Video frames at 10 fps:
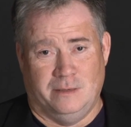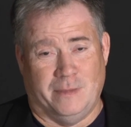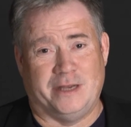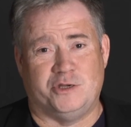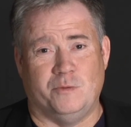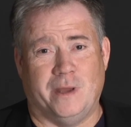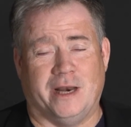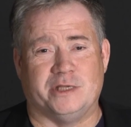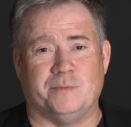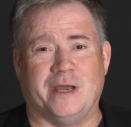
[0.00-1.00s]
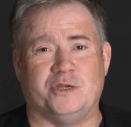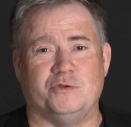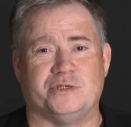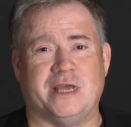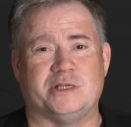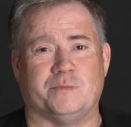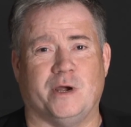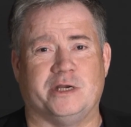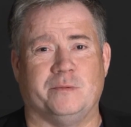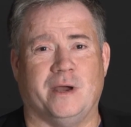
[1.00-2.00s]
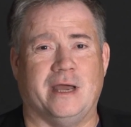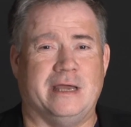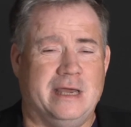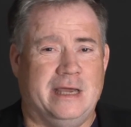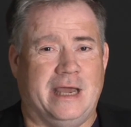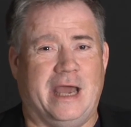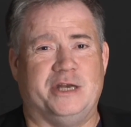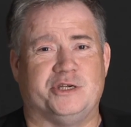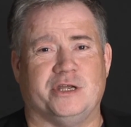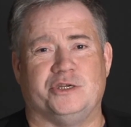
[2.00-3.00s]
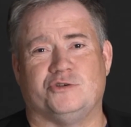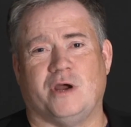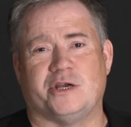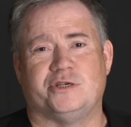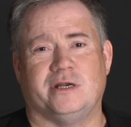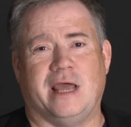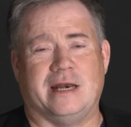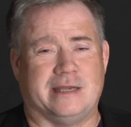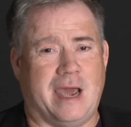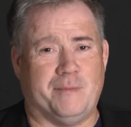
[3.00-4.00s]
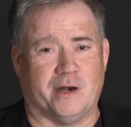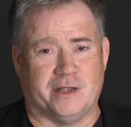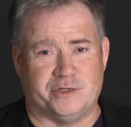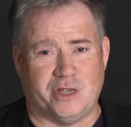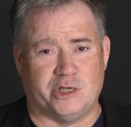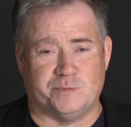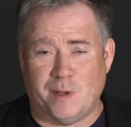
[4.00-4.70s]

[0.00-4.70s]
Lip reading: My 2 minutes, my 2 cents are brought to you by Edge Construction and Capital Consultants.